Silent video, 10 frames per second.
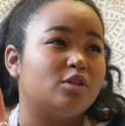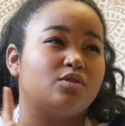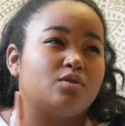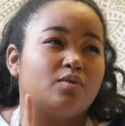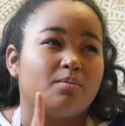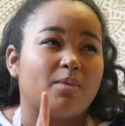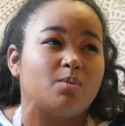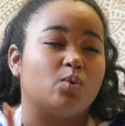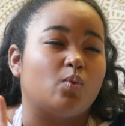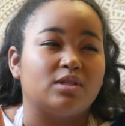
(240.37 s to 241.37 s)
student,
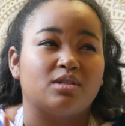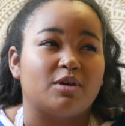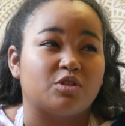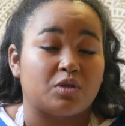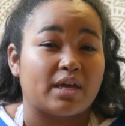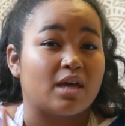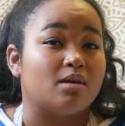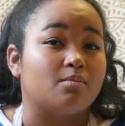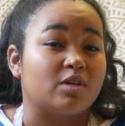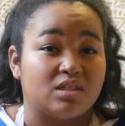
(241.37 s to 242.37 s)
maybe one semester, that
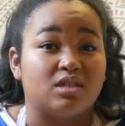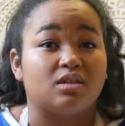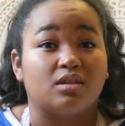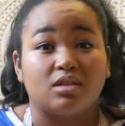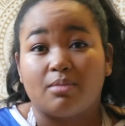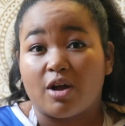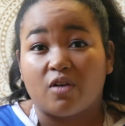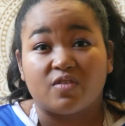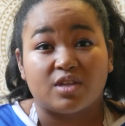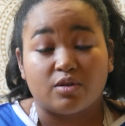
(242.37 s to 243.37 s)
came consistently to my
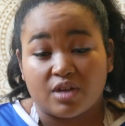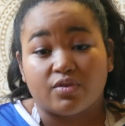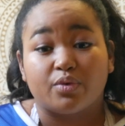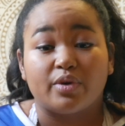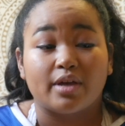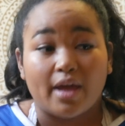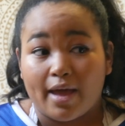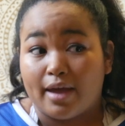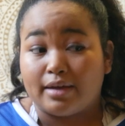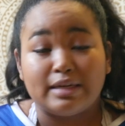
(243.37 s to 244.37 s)
office hours every week,
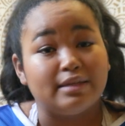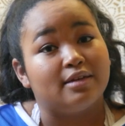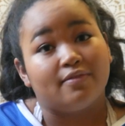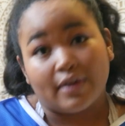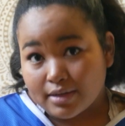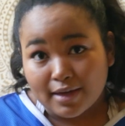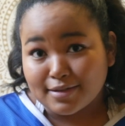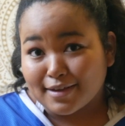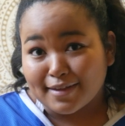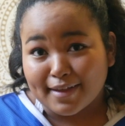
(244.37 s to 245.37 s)
and he did
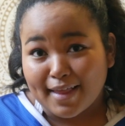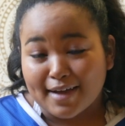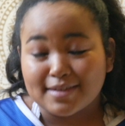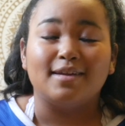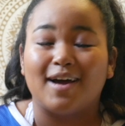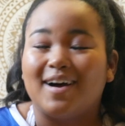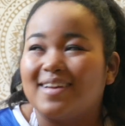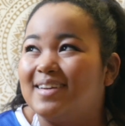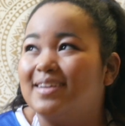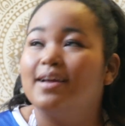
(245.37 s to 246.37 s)
fantastic in the class.
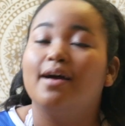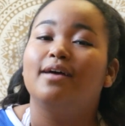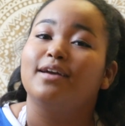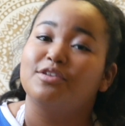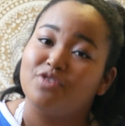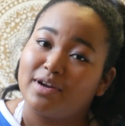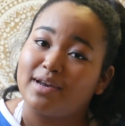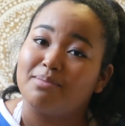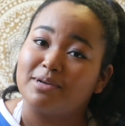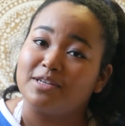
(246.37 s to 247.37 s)
Not to try and
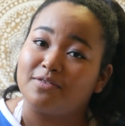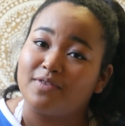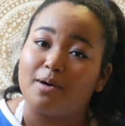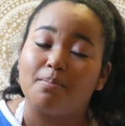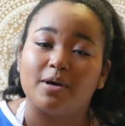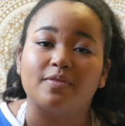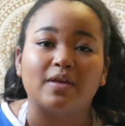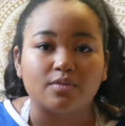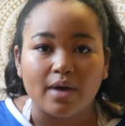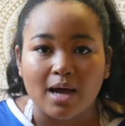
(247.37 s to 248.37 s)
hype myself up, but
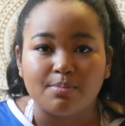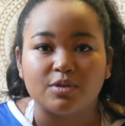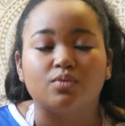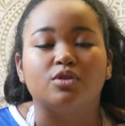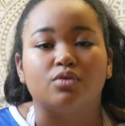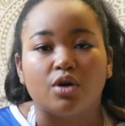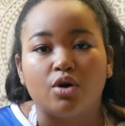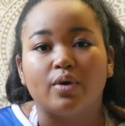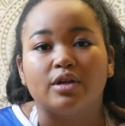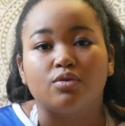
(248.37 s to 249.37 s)
that's what happens when you
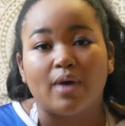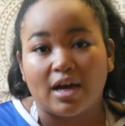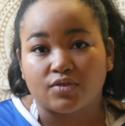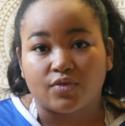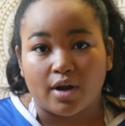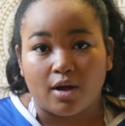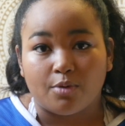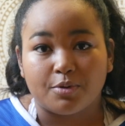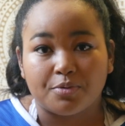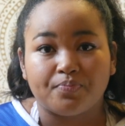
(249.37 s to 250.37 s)
go and you ask for
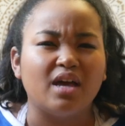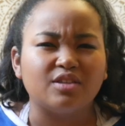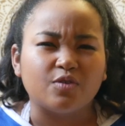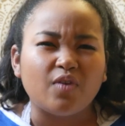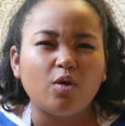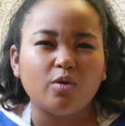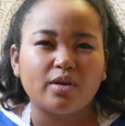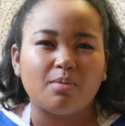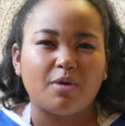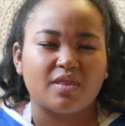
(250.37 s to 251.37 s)
help. And so following
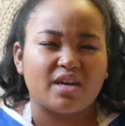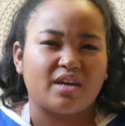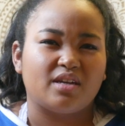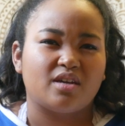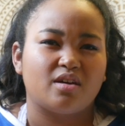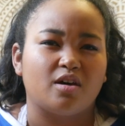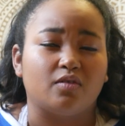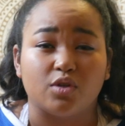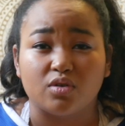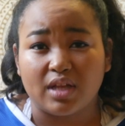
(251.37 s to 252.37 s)
up on the idea of
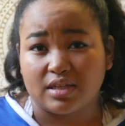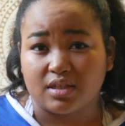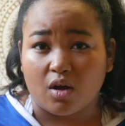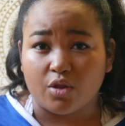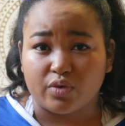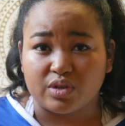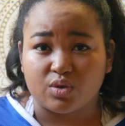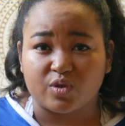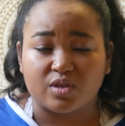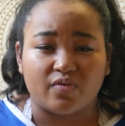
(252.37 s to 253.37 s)
utilizing all the
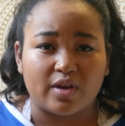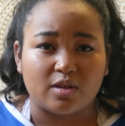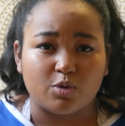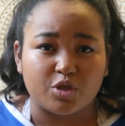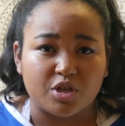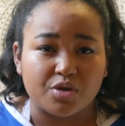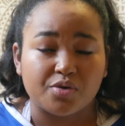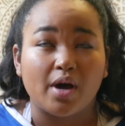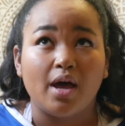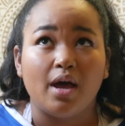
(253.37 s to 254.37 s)
resources available to
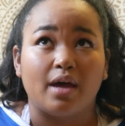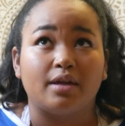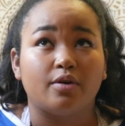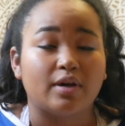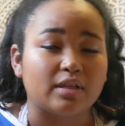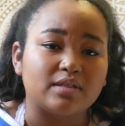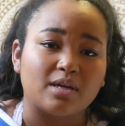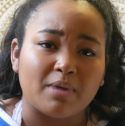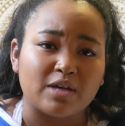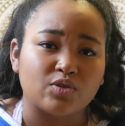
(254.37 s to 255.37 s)
you, I know at least
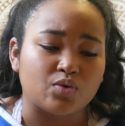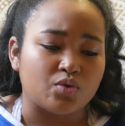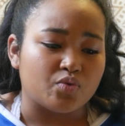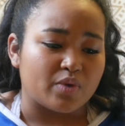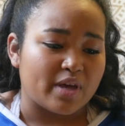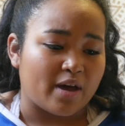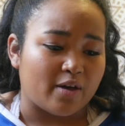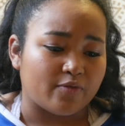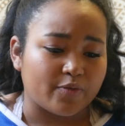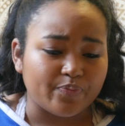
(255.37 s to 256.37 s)
at my school we
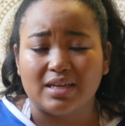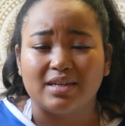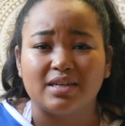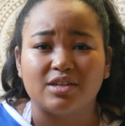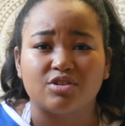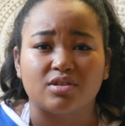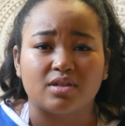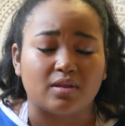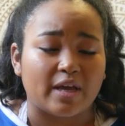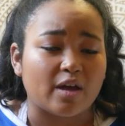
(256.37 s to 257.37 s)
have, in addition
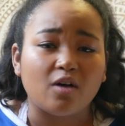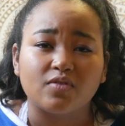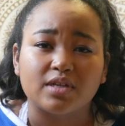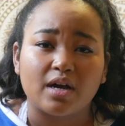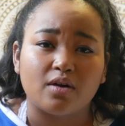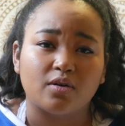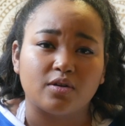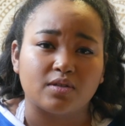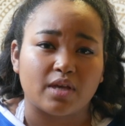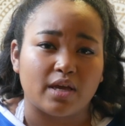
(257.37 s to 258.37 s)
to like office
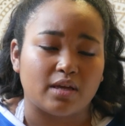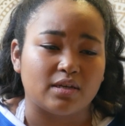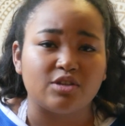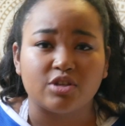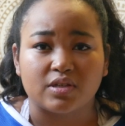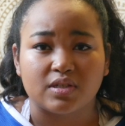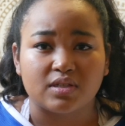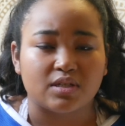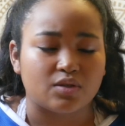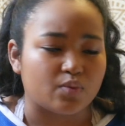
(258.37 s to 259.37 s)
hours and teaching
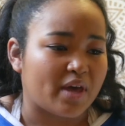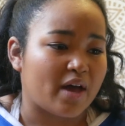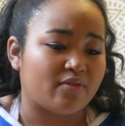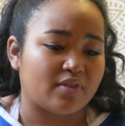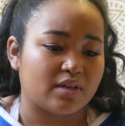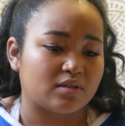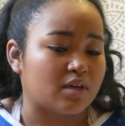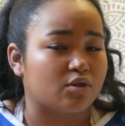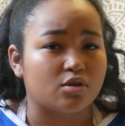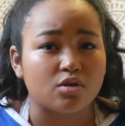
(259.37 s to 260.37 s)
assistants, we have things
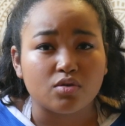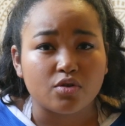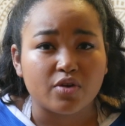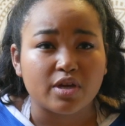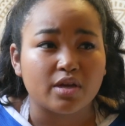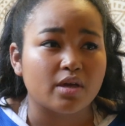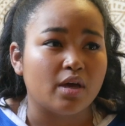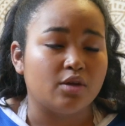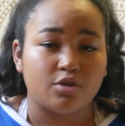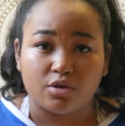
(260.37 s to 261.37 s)
like tutoring
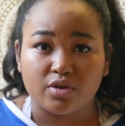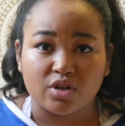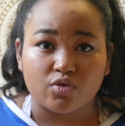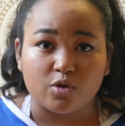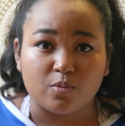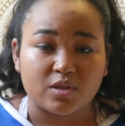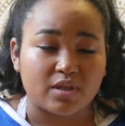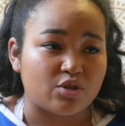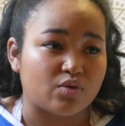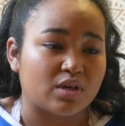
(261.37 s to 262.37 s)
groups
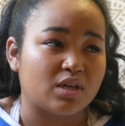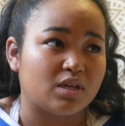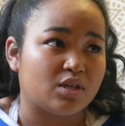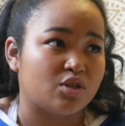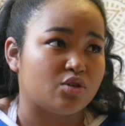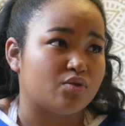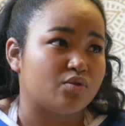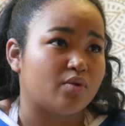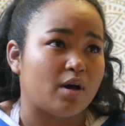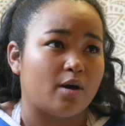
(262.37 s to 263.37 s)
that you can get into,